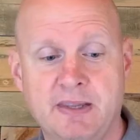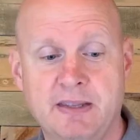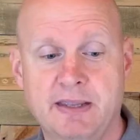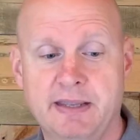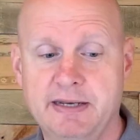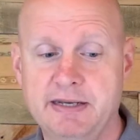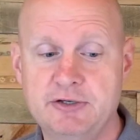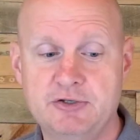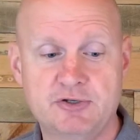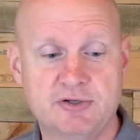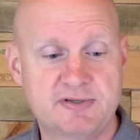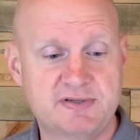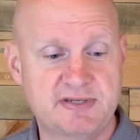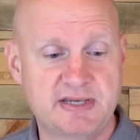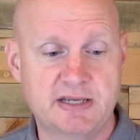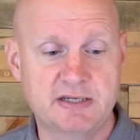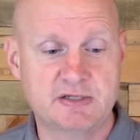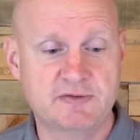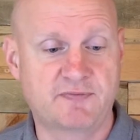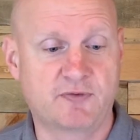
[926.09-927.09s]
And it just
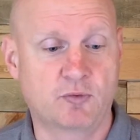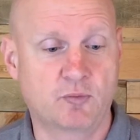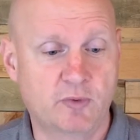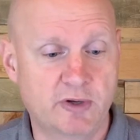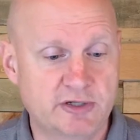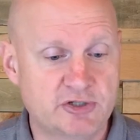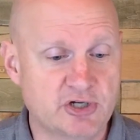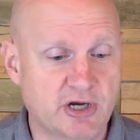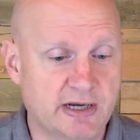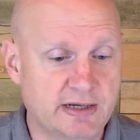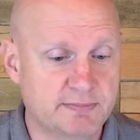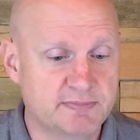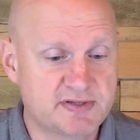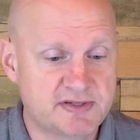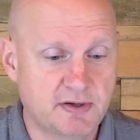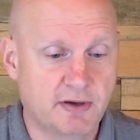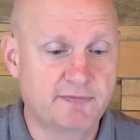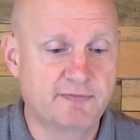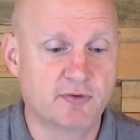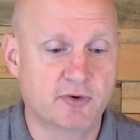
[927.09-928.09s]
says, "For which I am
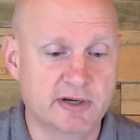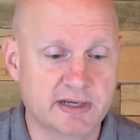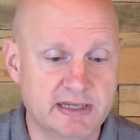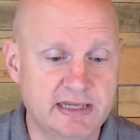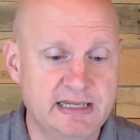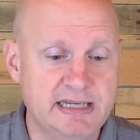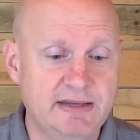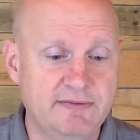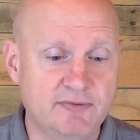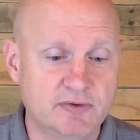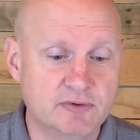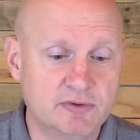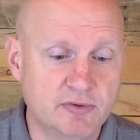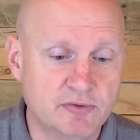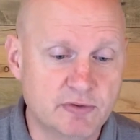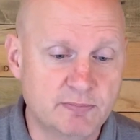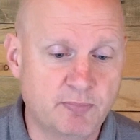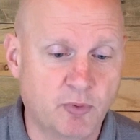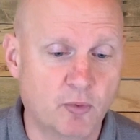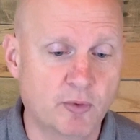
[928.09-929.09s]
suffering, even to
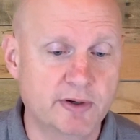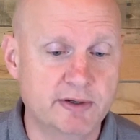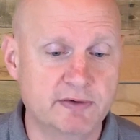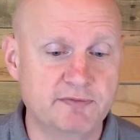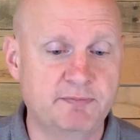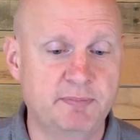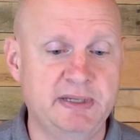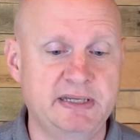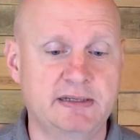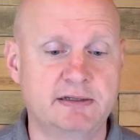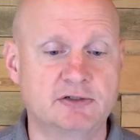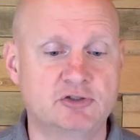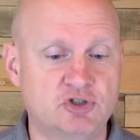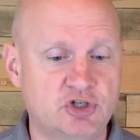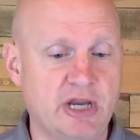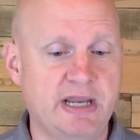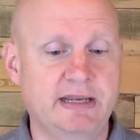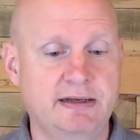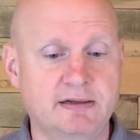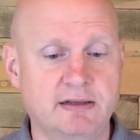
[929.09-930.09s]
the point of being
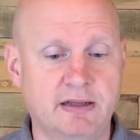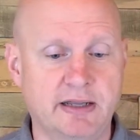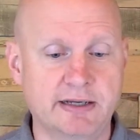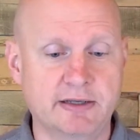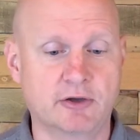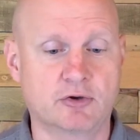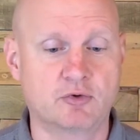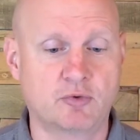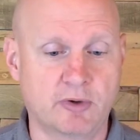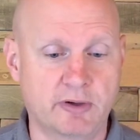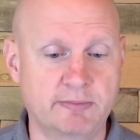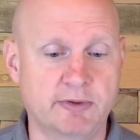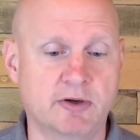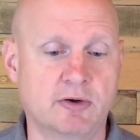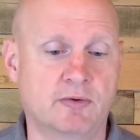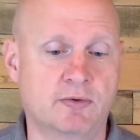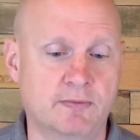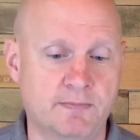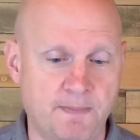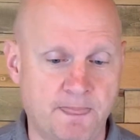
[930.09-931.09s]
chained like a
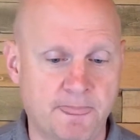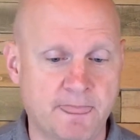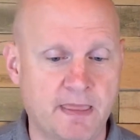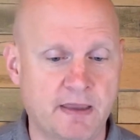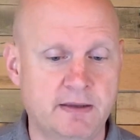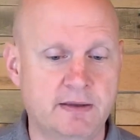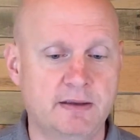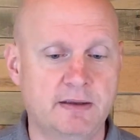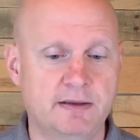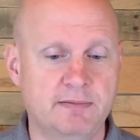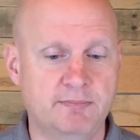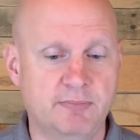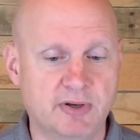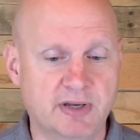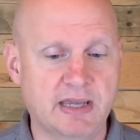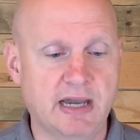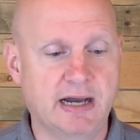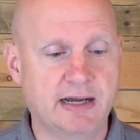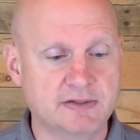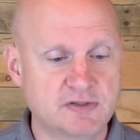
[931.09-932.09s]
criminal.
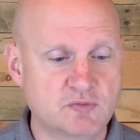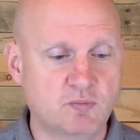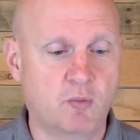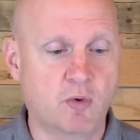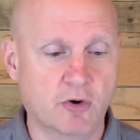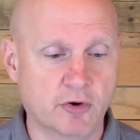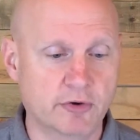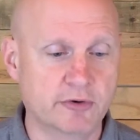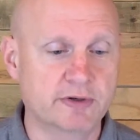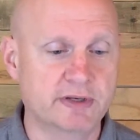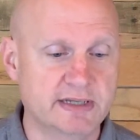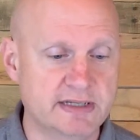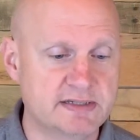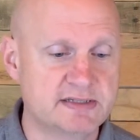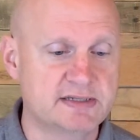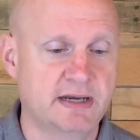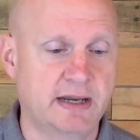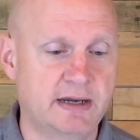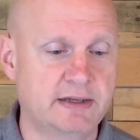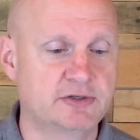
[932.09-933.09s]
But God's word
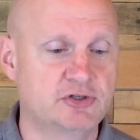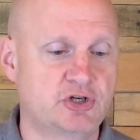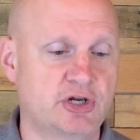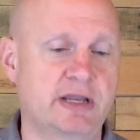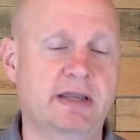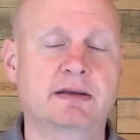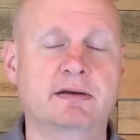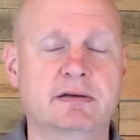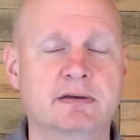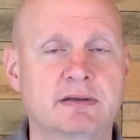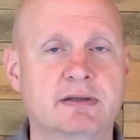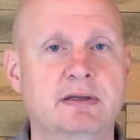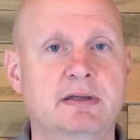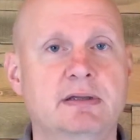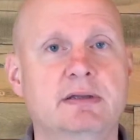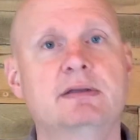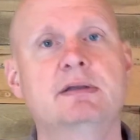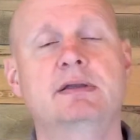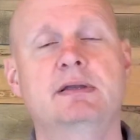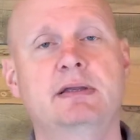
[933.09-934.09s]
is not chained."
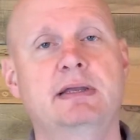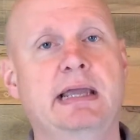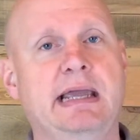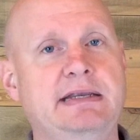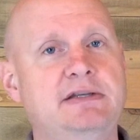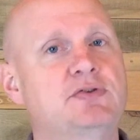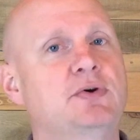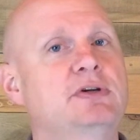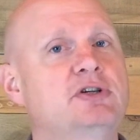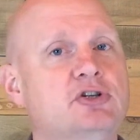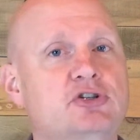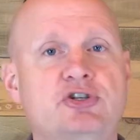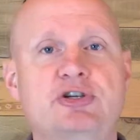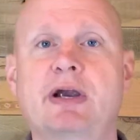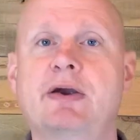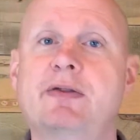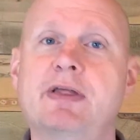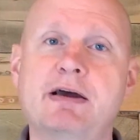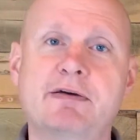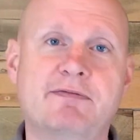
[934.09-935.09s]
And so I just
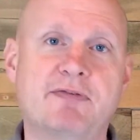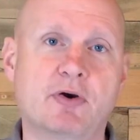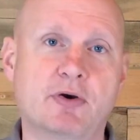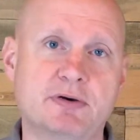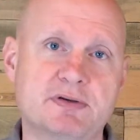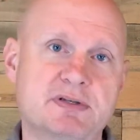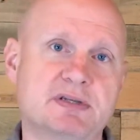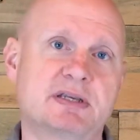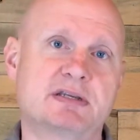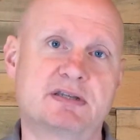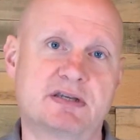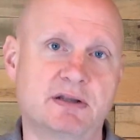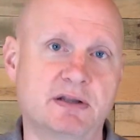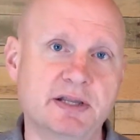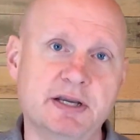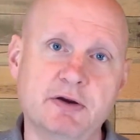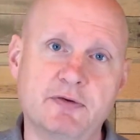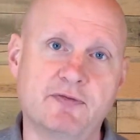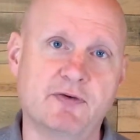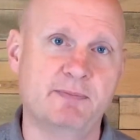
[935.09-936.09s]
share that verse. It's
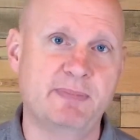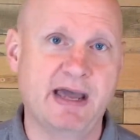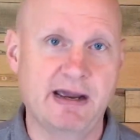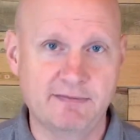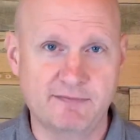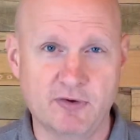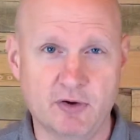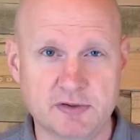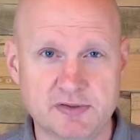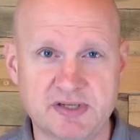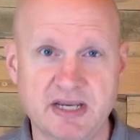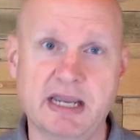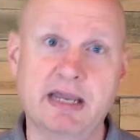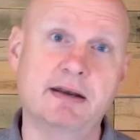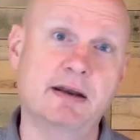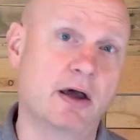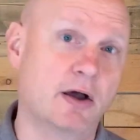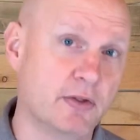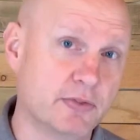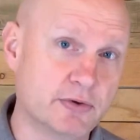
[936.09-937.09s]
clear from that verse
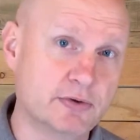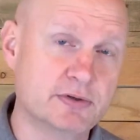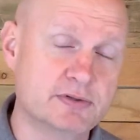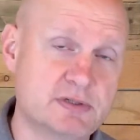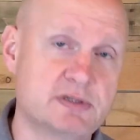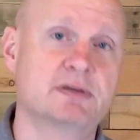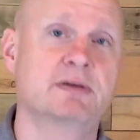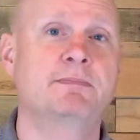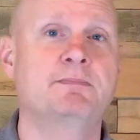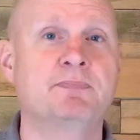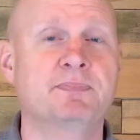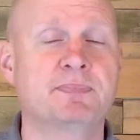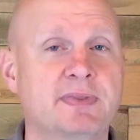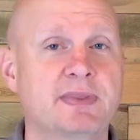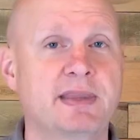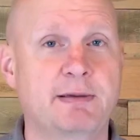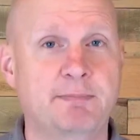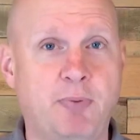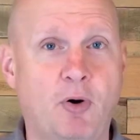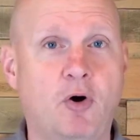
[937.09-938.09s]
and others
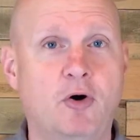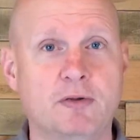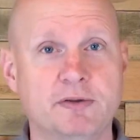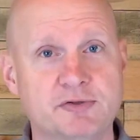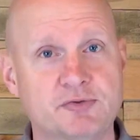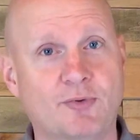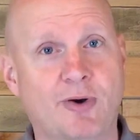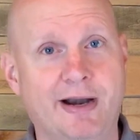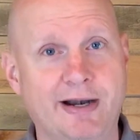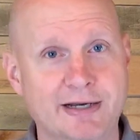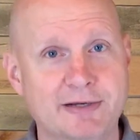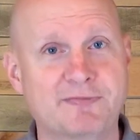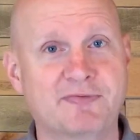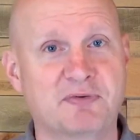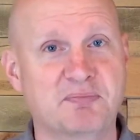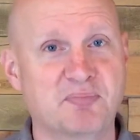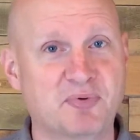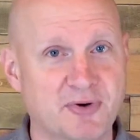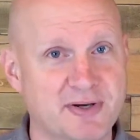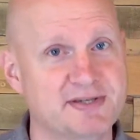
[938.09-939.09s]
that Paul is writing
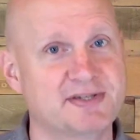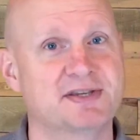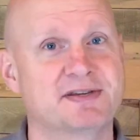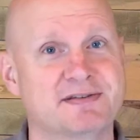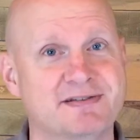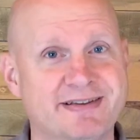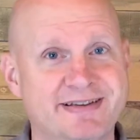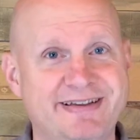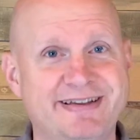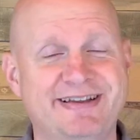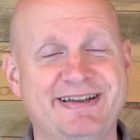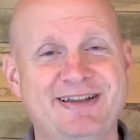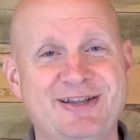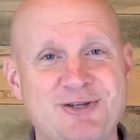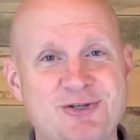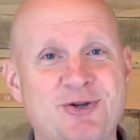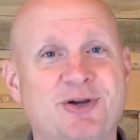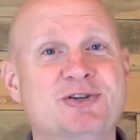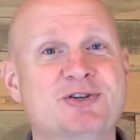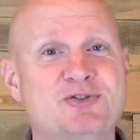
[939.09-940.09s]
from prison.
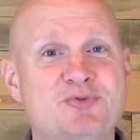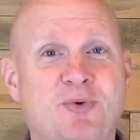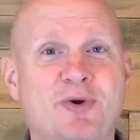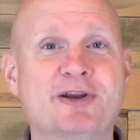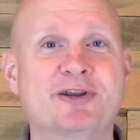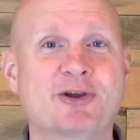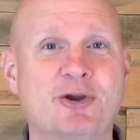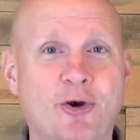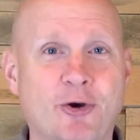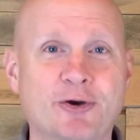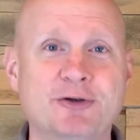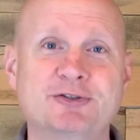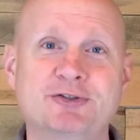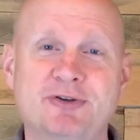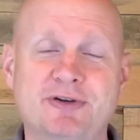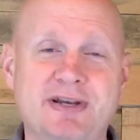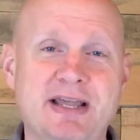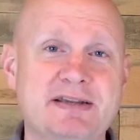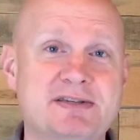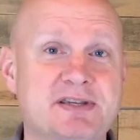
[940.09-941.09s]
So I just want to encourage you
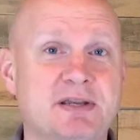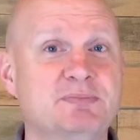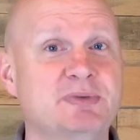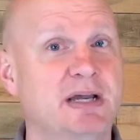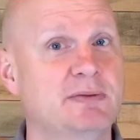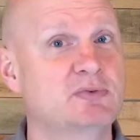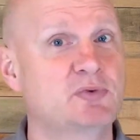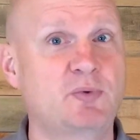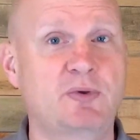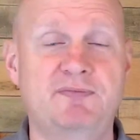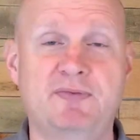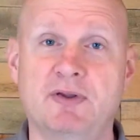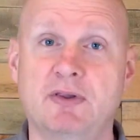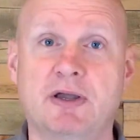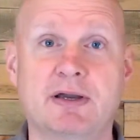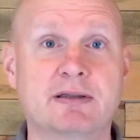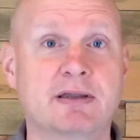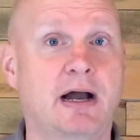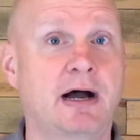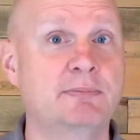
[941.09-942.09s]
today. Sometimes we feel
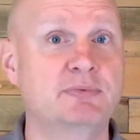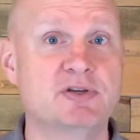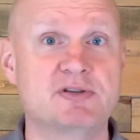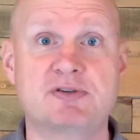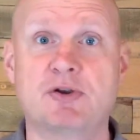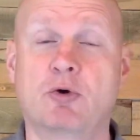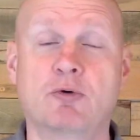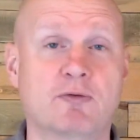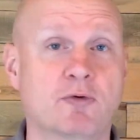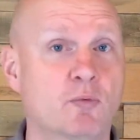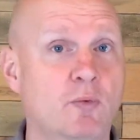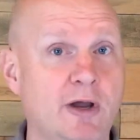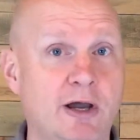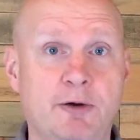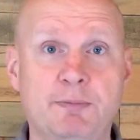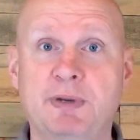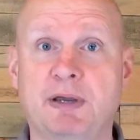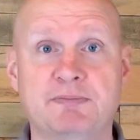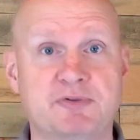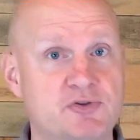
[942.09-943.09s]
like I'm just
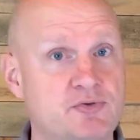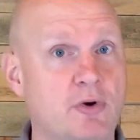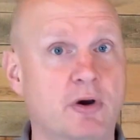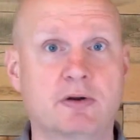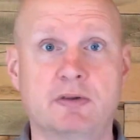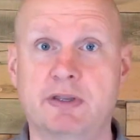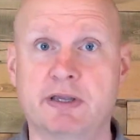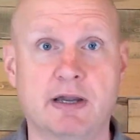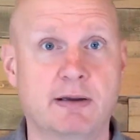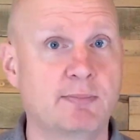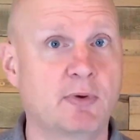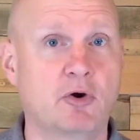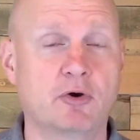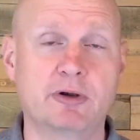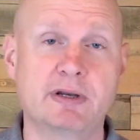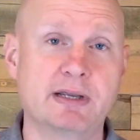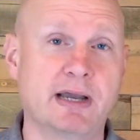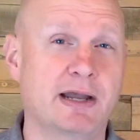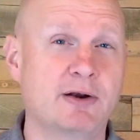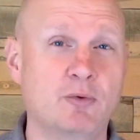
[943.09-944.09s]
overwhelmed. I'm struggling. I'm
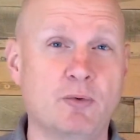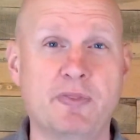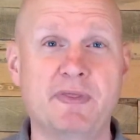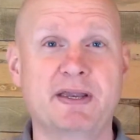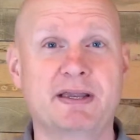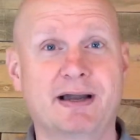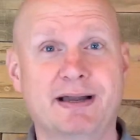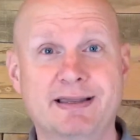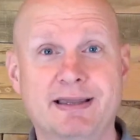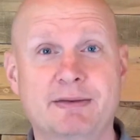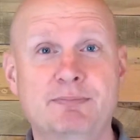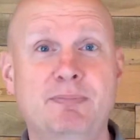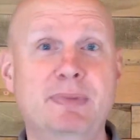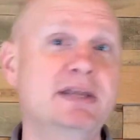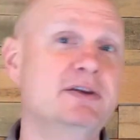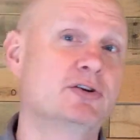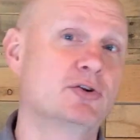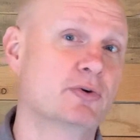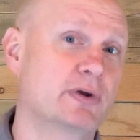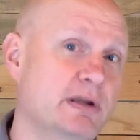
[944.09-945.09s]
hurting. I don't think I can
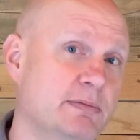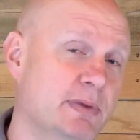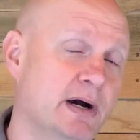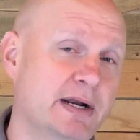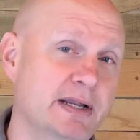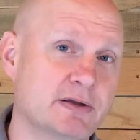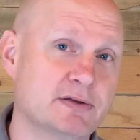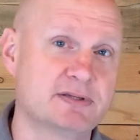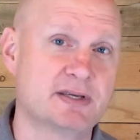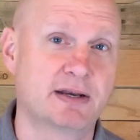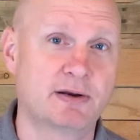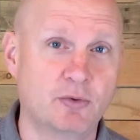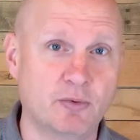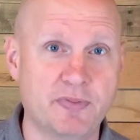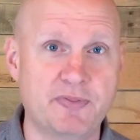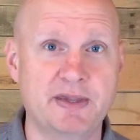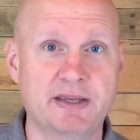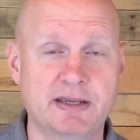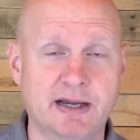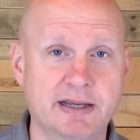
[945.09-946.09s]
mentor anybody else. I
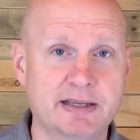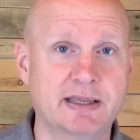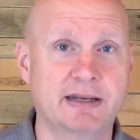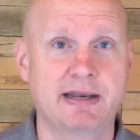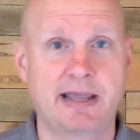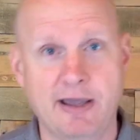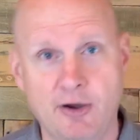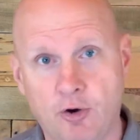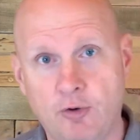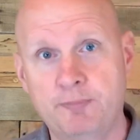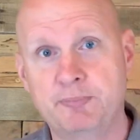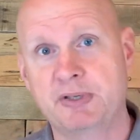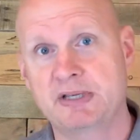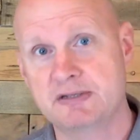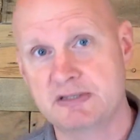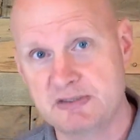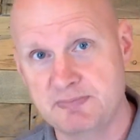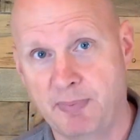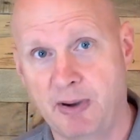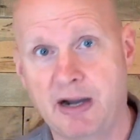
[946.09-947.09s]
don't think I can help,
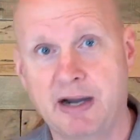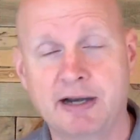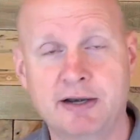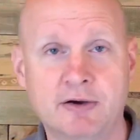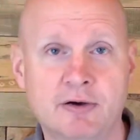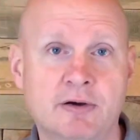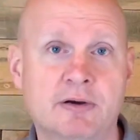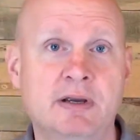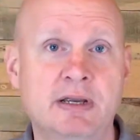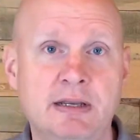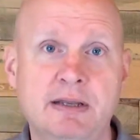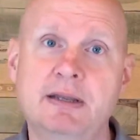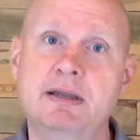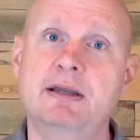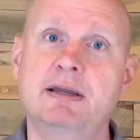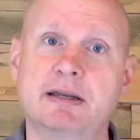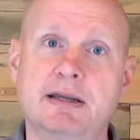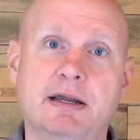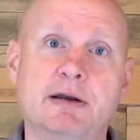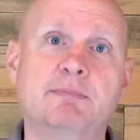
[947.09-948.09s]
inspire,
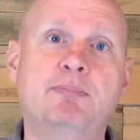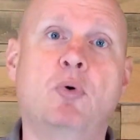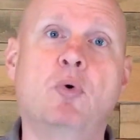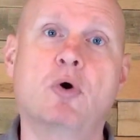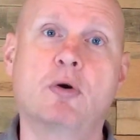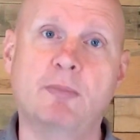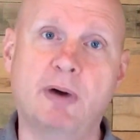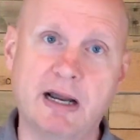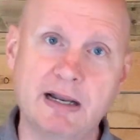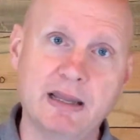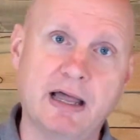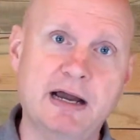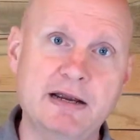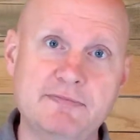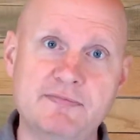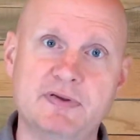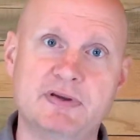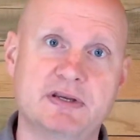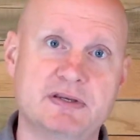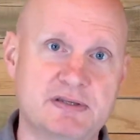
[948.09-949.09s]
kind of pour my
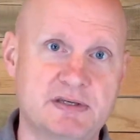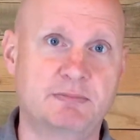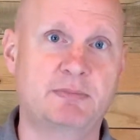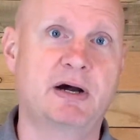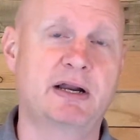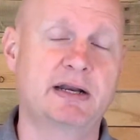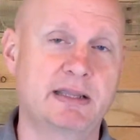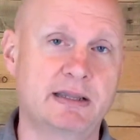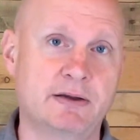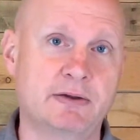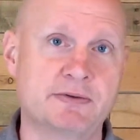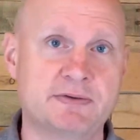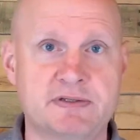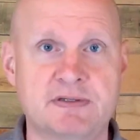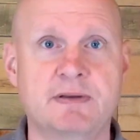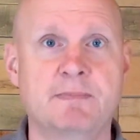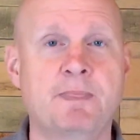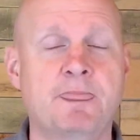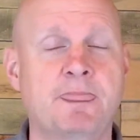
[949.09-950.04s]
life into somebody else.